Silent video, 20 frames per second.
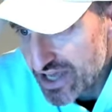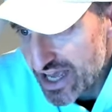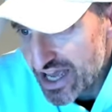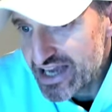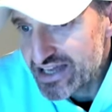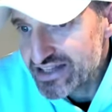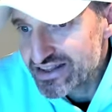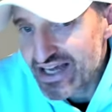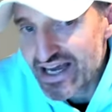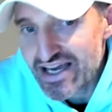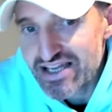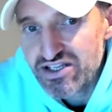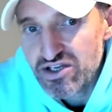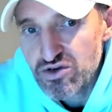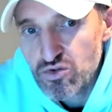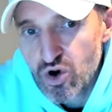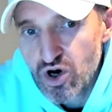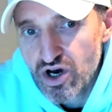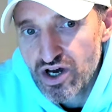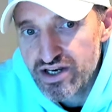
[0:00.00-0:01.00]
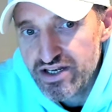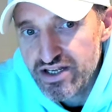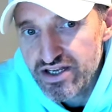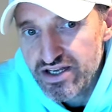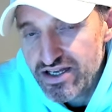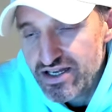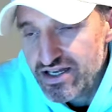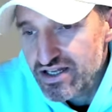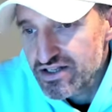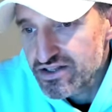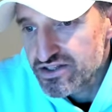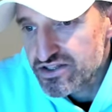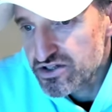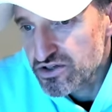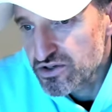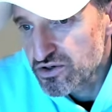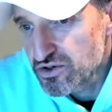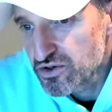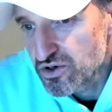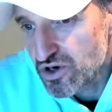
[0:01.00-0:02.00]
eight ninety-one
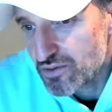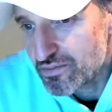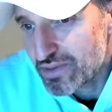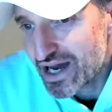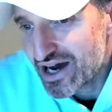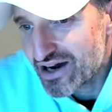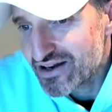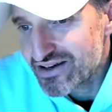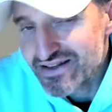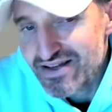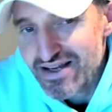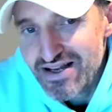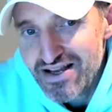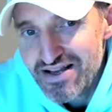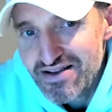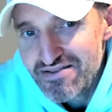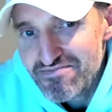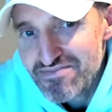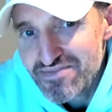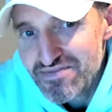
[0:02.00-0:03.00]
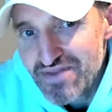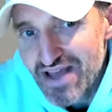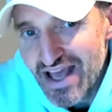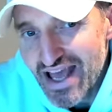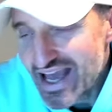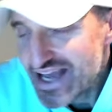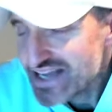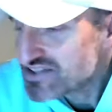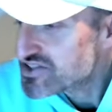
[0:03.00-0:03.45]
to about eight